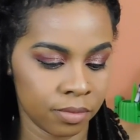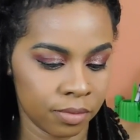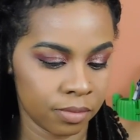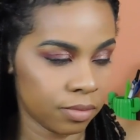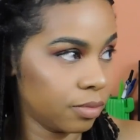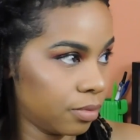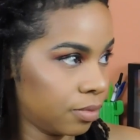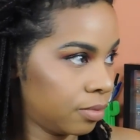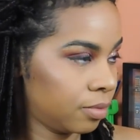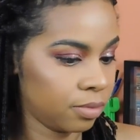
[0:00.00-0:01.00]
And then
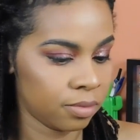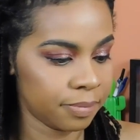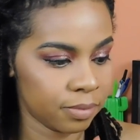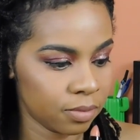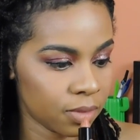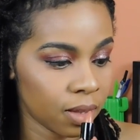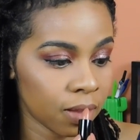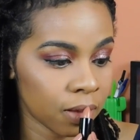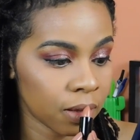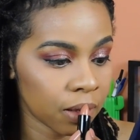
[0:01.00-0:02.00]
I'm moving to my
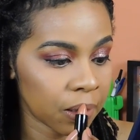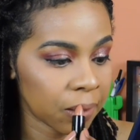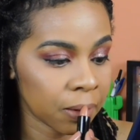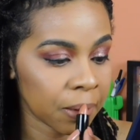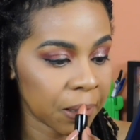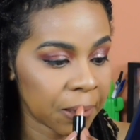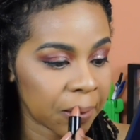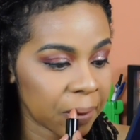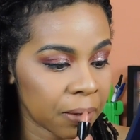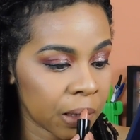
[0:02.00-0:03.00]
lipstick, which
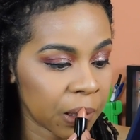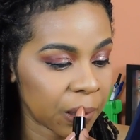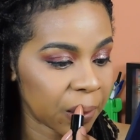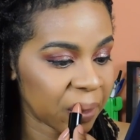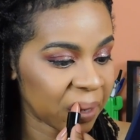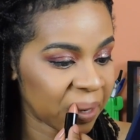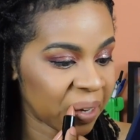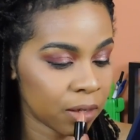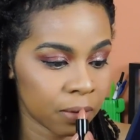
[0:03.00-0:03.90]
is this nice peachy